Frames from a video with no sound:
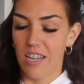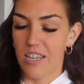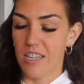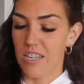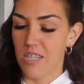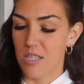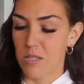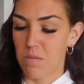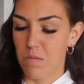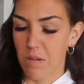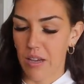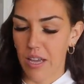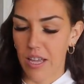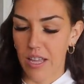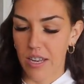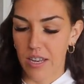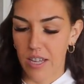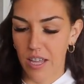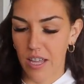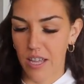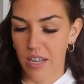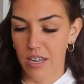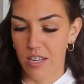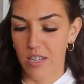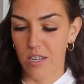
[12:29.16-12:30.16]
Despite
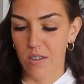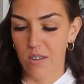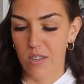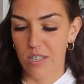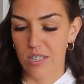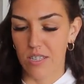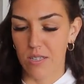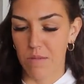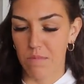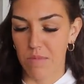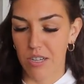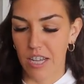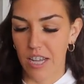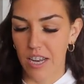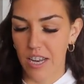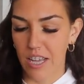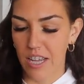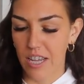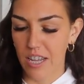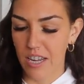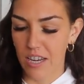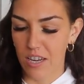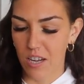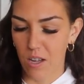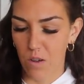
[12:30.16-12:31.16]
doing some
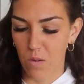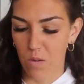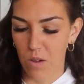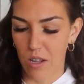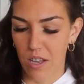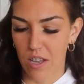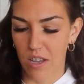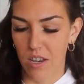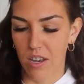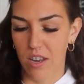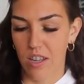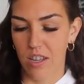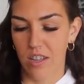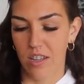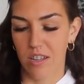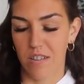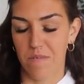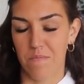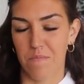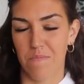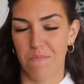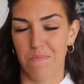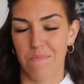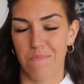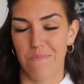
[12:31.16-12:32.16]
dating, no one
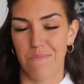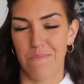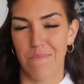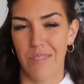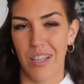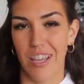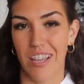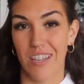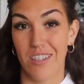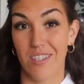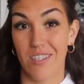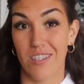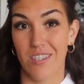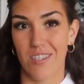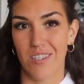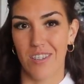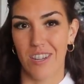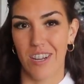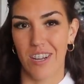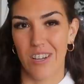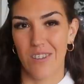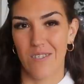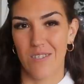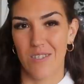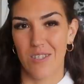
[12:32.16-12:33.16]
has
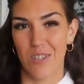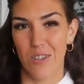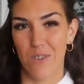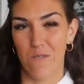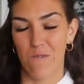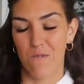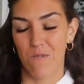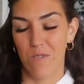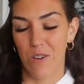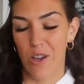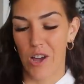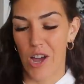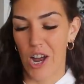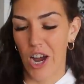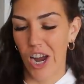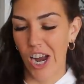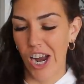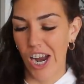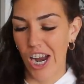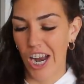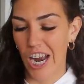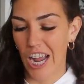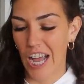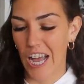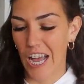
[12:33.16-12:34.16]
stood out so
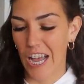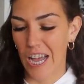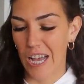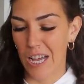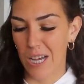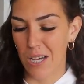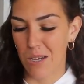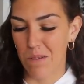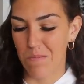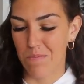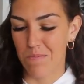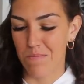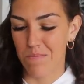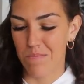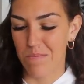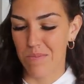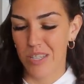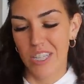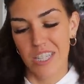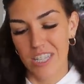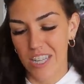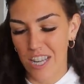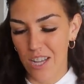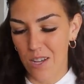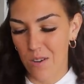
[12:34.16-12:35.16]
far.
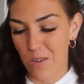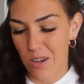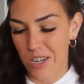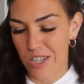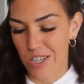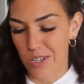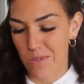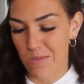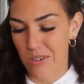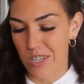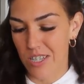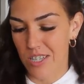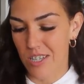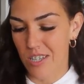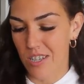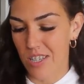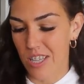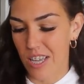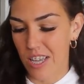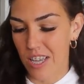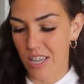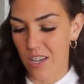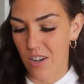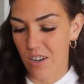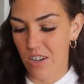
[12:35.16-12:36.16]
The second question was, do you
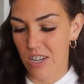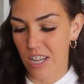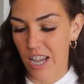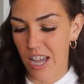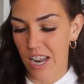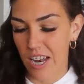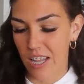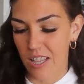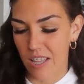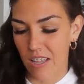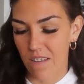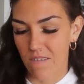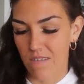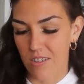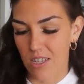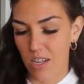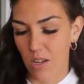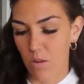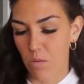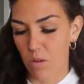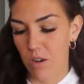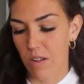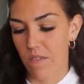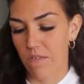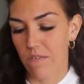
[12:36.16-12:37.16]
think your diet and
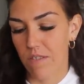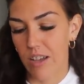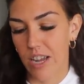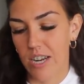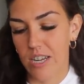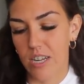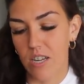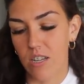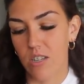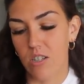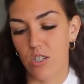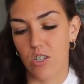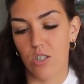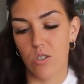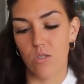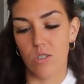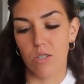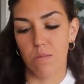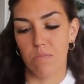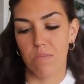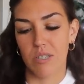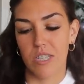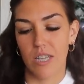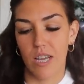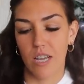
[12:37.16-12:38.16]
lifestyle would affect how you choose
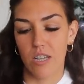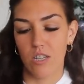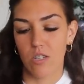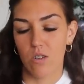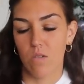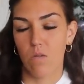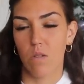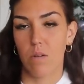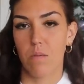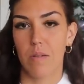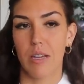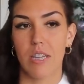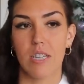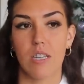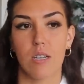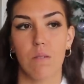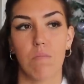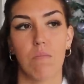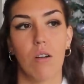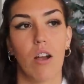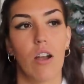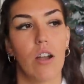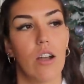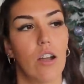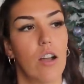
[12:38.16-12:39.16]
a potential romantic
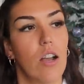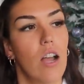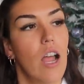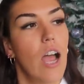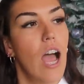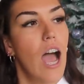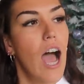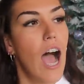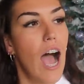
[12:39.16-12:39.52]
partner?